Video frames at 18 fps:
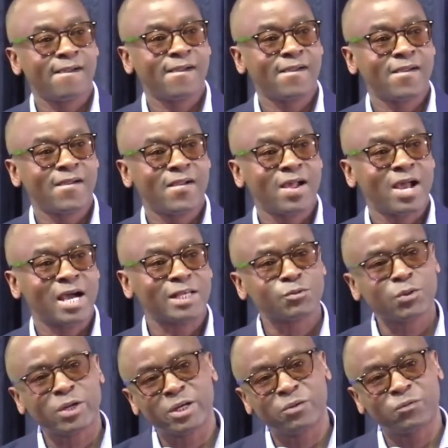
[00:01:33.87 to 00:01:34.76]
As we
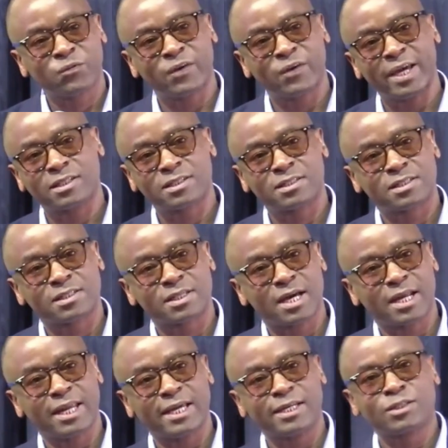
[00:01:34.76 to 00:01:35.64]
reflect, I'd
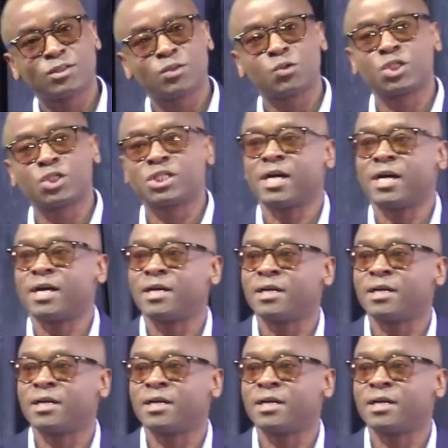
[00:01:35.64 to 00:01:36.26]
like to share